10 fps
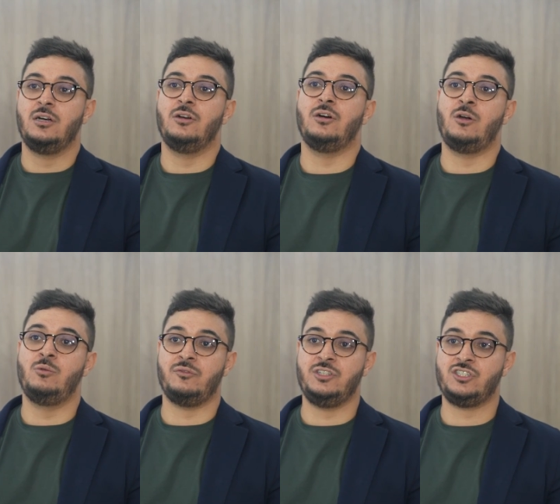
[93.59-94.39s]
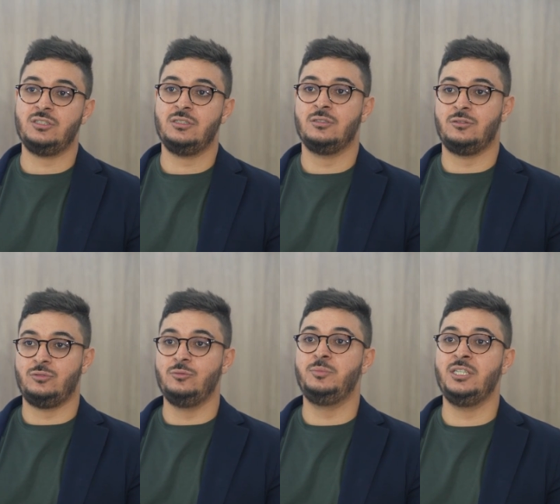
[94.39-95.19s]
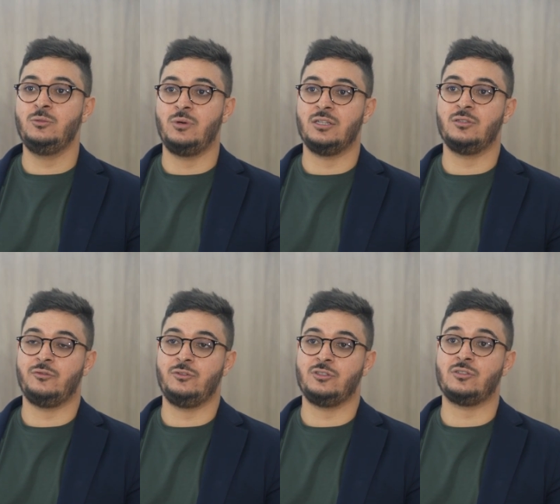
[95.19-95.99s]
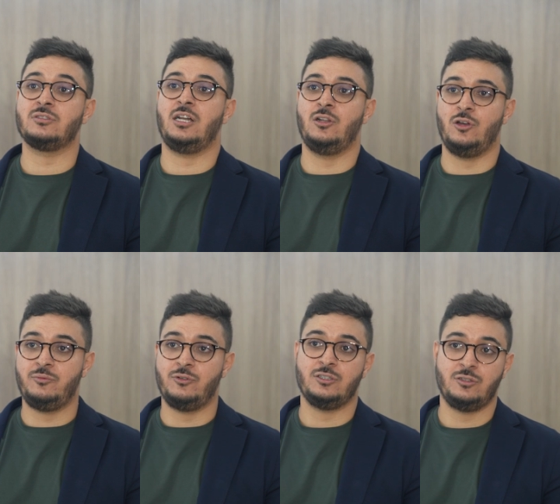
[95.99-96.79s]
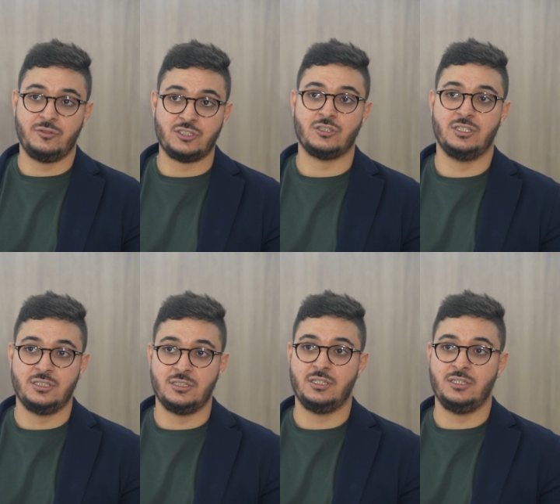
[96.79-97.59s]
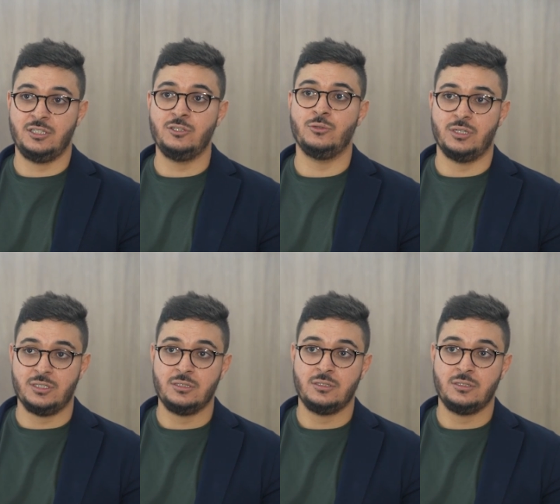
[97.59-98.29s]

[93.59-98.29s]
our vision to be one of the central hub for innovation in UAE.